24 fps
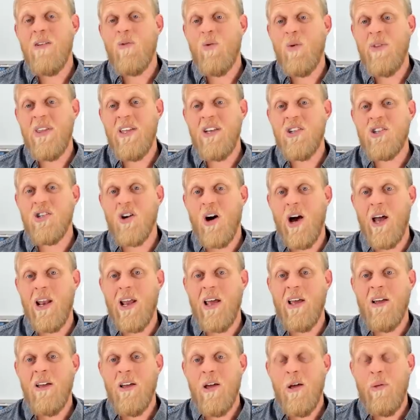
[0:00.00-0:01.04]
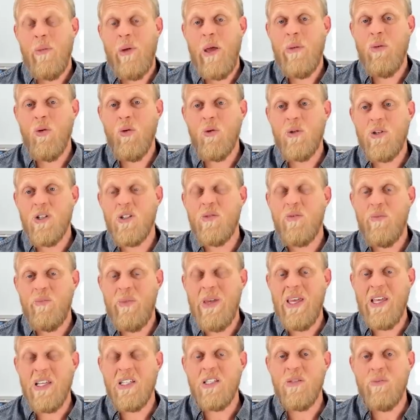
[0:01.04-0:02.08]
within China, people will just
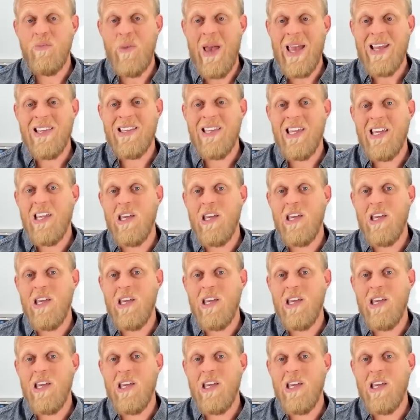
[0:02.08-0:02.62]
be expecting